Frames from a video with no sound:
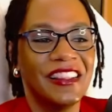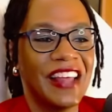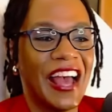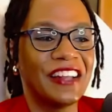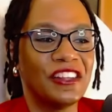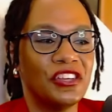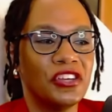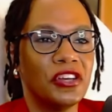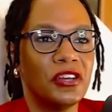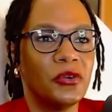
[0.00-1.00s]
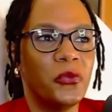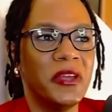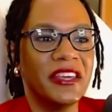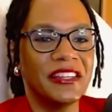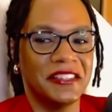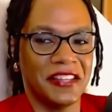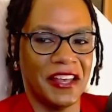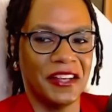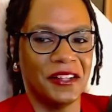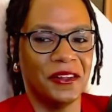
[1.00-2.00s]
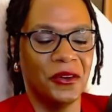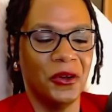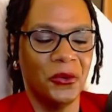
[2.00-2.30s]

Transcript: that we can tell